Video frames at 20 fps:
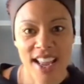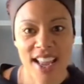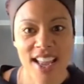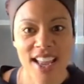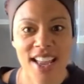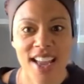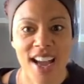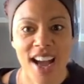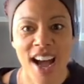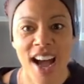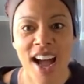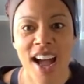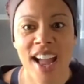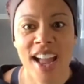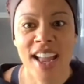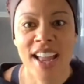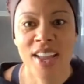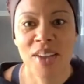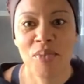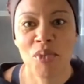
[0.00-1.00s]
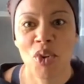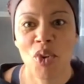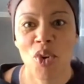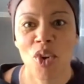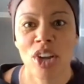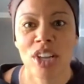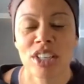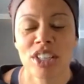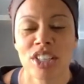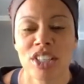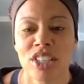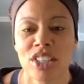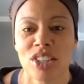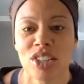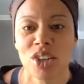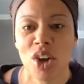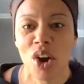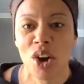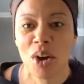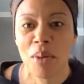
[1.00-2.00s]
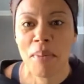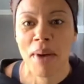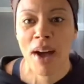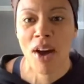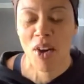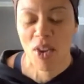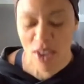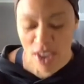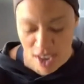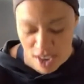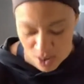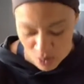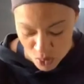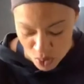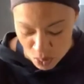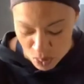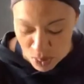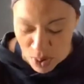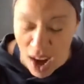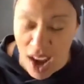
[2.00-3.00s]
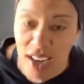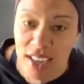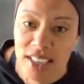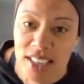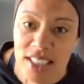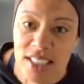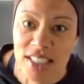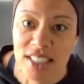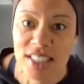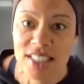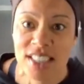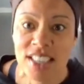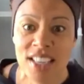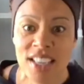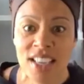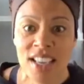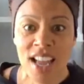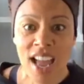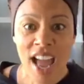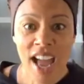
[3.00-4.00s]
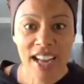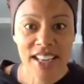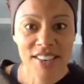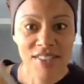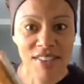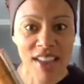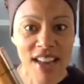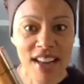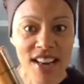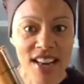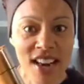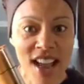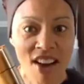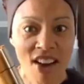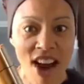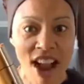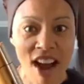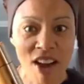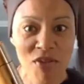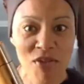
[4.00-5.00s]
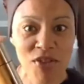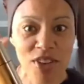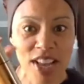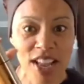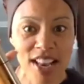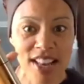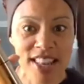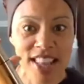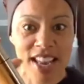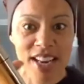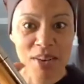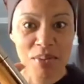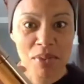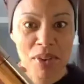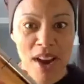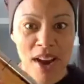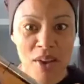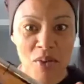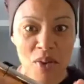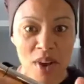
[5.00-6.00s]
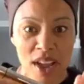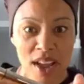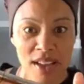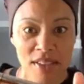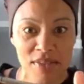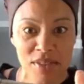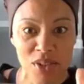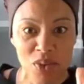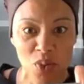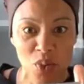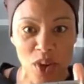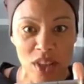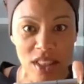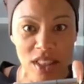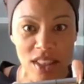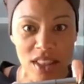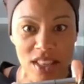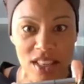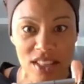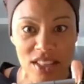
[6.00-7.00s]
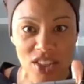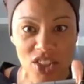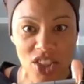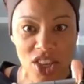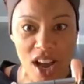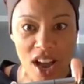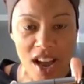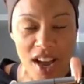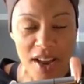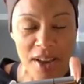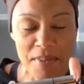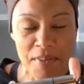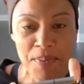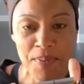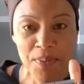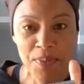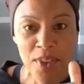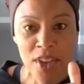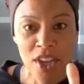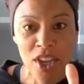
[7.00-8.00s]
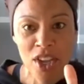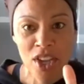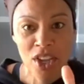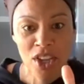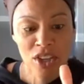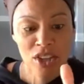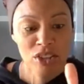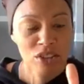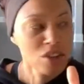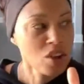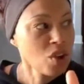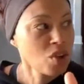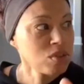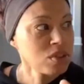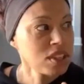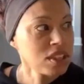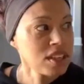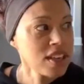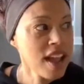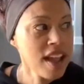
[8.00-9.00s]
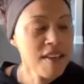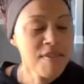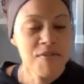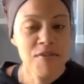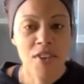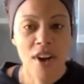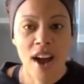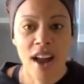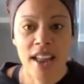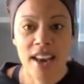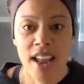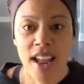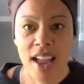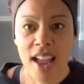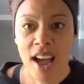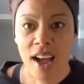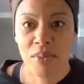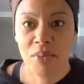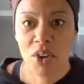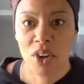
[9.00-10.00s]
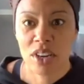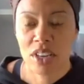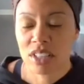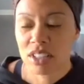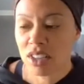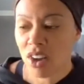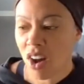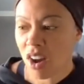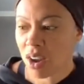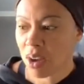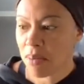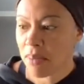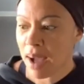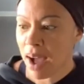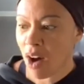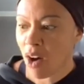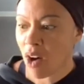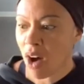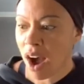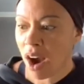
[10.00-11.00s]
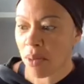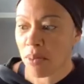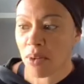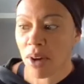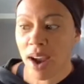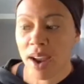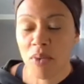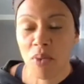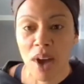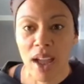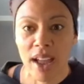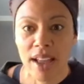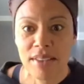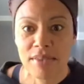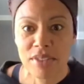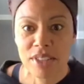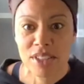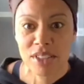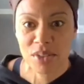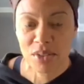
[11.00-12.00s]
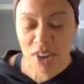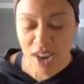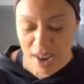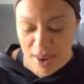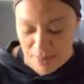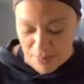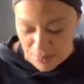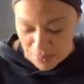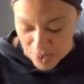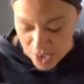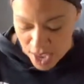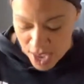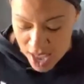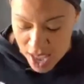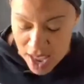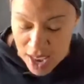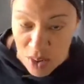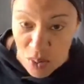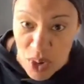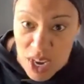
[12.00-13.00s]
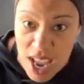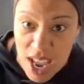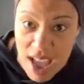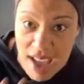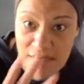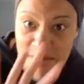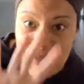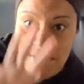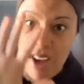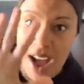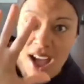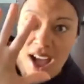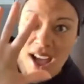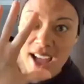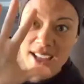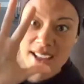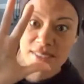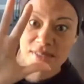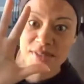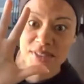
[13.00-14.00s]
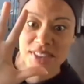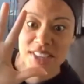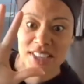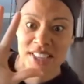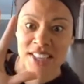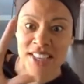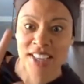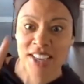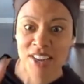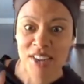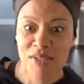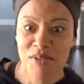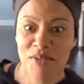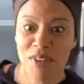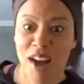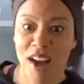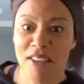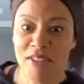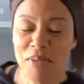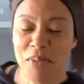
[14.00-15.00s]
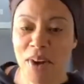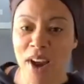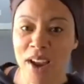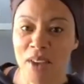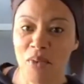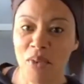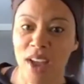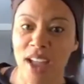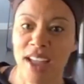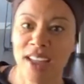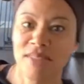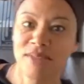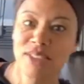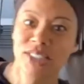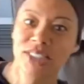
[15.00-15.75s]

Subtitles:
I am going to talk about and we'll practice activating our alpha and theta brainwaves with this chime. So today, Friday, I'm going to talk about our brainwaves, right? And we have five brainwaves.